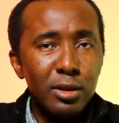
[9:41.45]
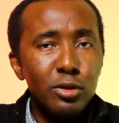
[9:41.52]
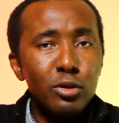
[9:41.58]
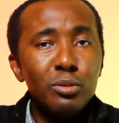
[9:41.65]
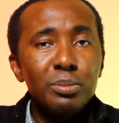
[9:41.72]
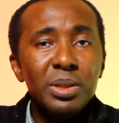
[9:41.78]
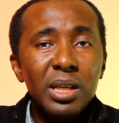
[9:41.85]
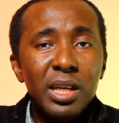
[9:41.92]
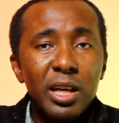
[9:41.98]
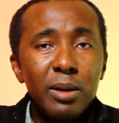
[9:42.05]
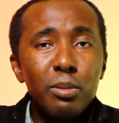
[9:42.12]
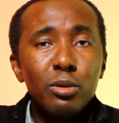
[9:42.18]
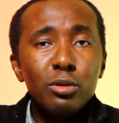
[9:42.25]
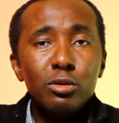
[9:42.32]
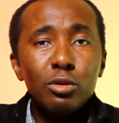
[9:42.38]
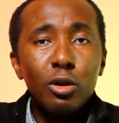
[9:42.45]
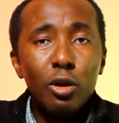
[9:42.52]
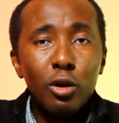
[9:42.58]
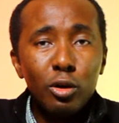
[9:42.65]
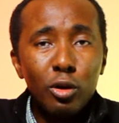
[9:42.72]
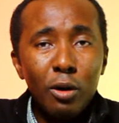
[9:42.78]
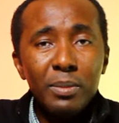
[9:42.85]
you'll be able to
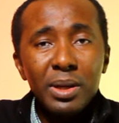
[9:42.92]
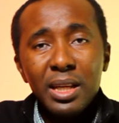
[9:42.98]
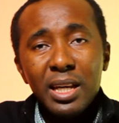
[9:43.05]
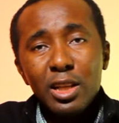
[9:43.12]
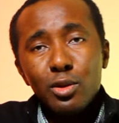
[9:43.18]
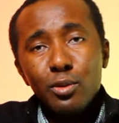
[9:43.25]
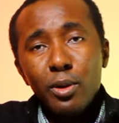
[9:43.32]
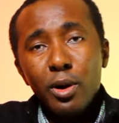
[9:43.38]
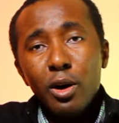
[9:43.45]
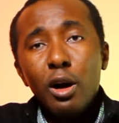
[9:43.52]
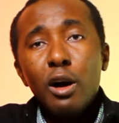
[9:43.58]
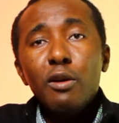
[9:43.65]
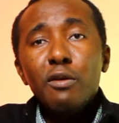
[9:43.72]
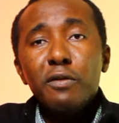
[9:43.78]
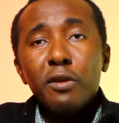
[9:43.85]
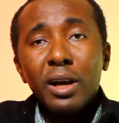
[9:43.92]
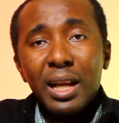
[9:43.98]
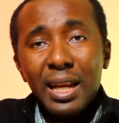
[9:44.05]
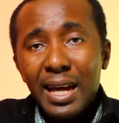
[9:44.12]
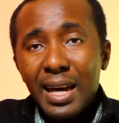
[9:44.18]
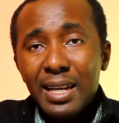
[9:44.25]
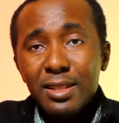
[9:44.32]
communicate well with your
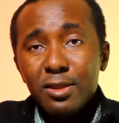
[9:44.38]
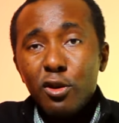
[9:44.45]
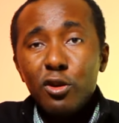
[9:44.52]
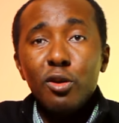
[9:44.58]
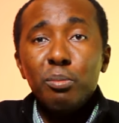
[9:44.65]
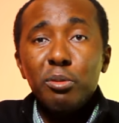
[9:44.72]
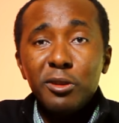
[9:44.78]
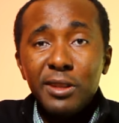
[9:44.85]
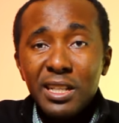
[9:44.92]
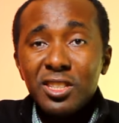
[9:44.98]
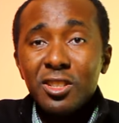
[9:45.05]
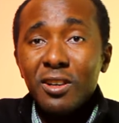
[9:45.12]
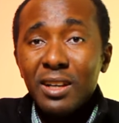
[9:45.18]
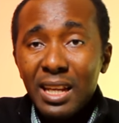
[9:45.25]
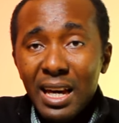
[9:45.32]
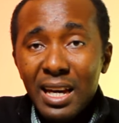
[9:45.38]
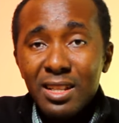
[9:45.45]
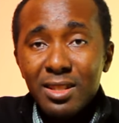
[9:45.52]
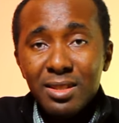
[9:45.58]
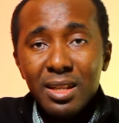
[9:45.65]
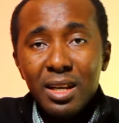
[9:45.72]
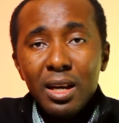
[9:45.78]
clients or your potential
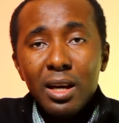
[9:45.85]
clients